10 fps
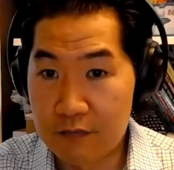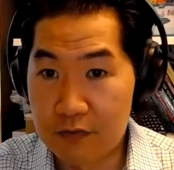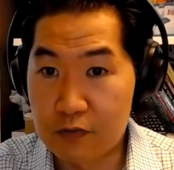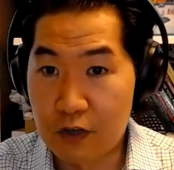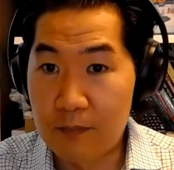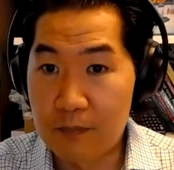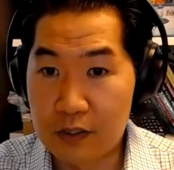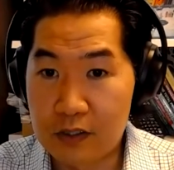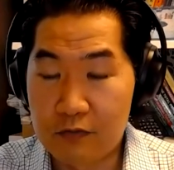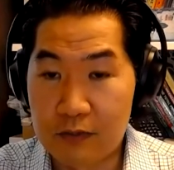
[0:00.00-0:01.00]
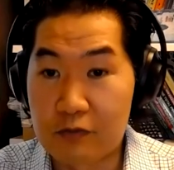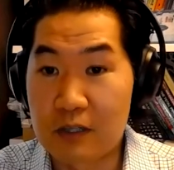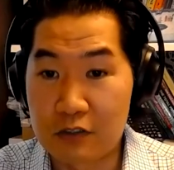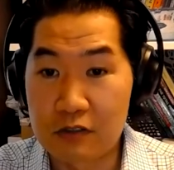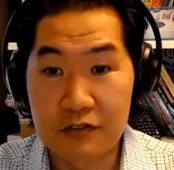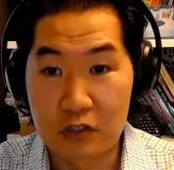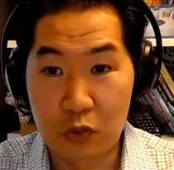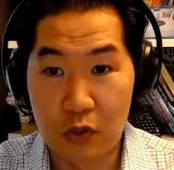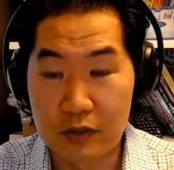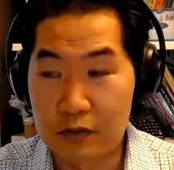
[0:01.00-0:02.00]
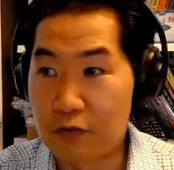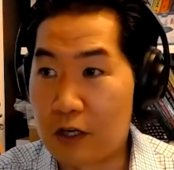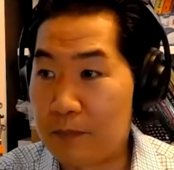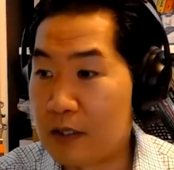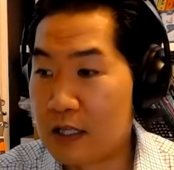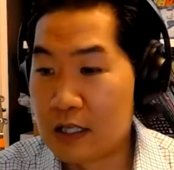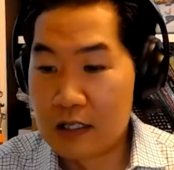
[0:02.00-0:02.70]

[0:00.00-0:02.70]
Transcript: If it's from a trusted source, it's from